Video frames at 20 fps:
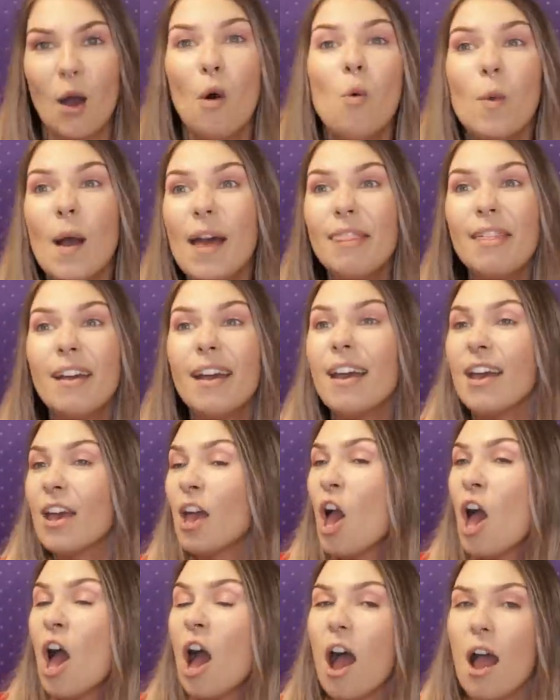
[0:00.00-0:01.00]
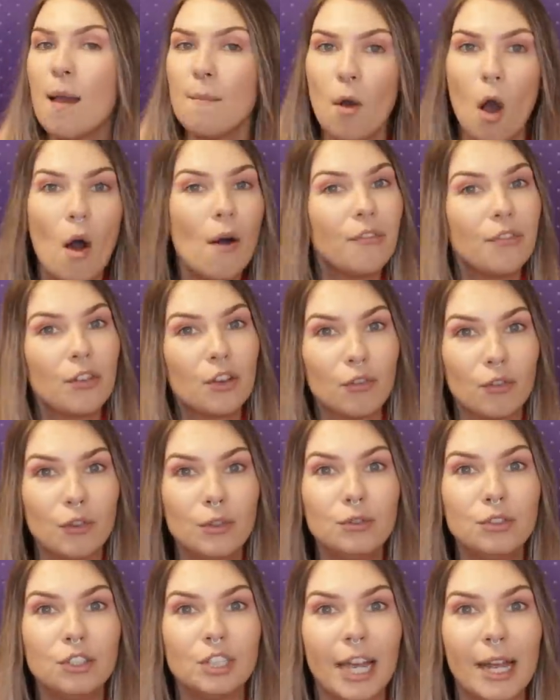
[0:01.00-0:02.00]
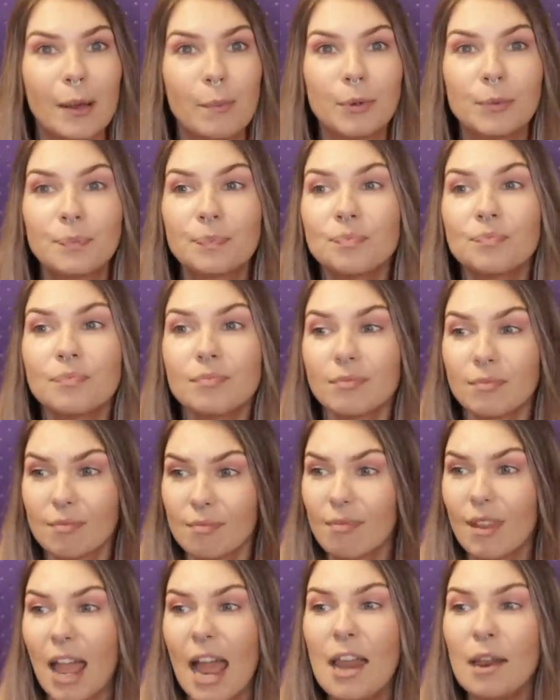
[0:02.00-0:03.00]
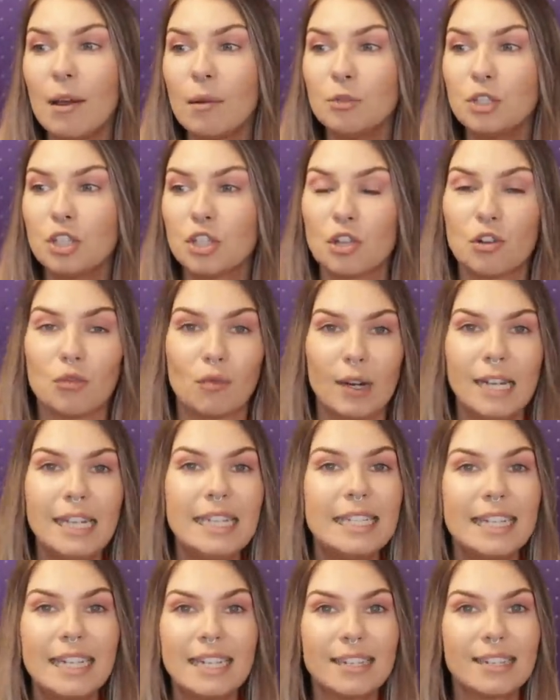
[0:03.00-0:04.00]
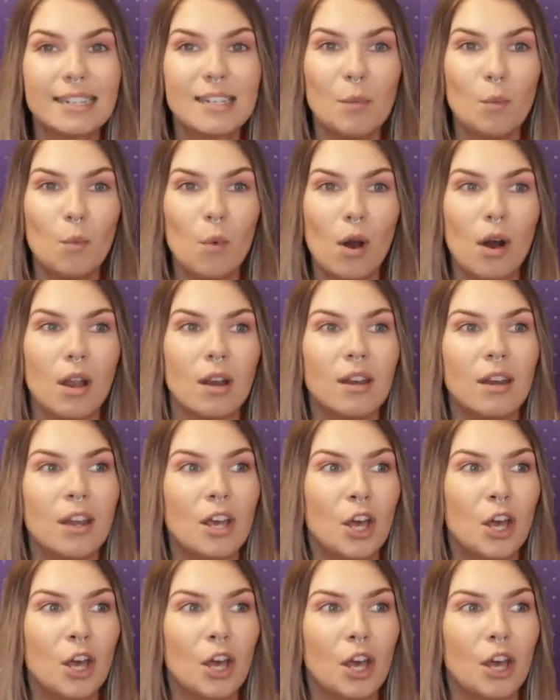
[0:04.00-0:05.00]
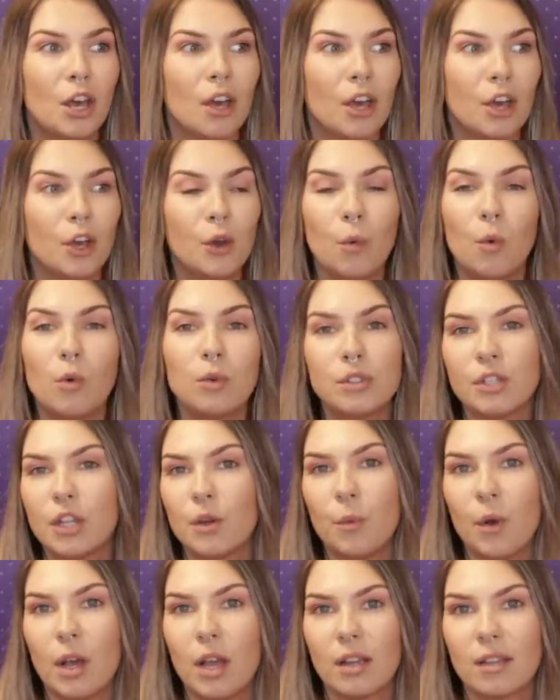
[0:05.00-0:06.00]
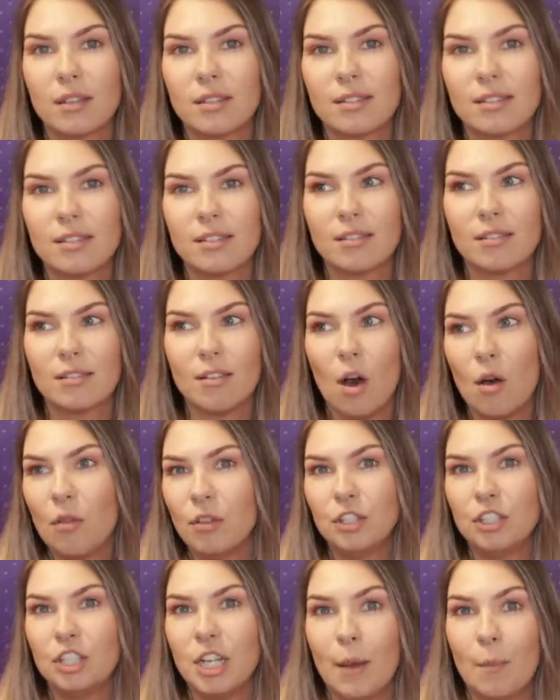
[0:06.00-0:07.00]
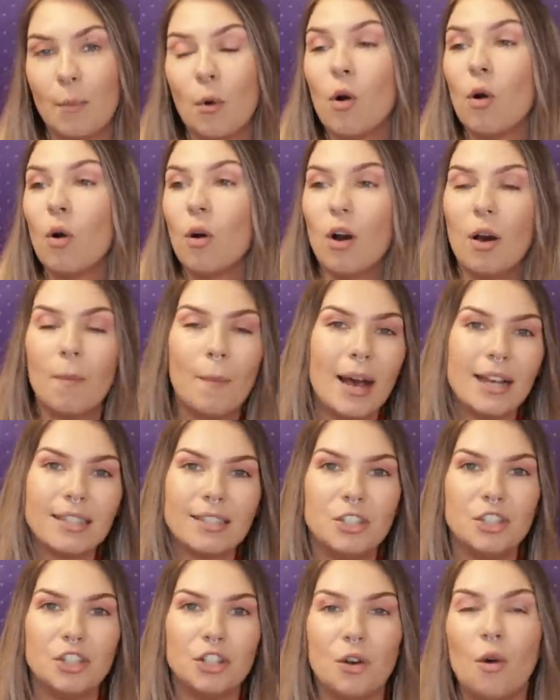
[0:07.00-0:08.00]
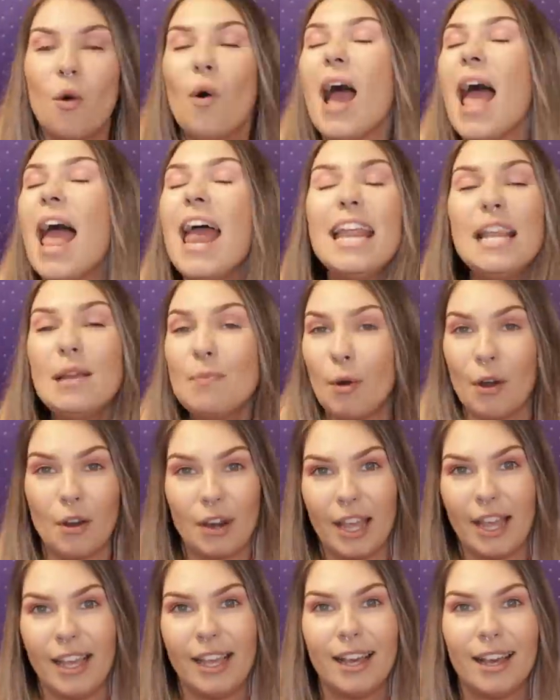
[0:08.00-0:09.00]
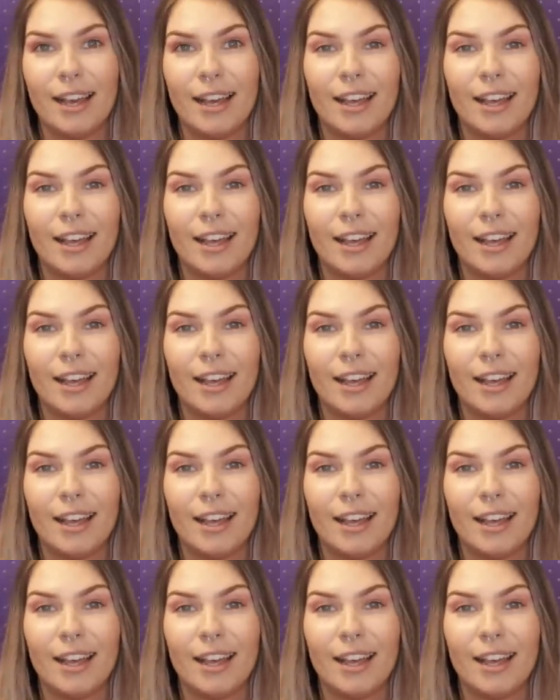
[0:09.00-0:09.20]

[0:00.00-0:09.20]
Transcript: Or whether I'm off the cruise ship and I'm just greeting someone who also works on the ship or a passenger or anybody.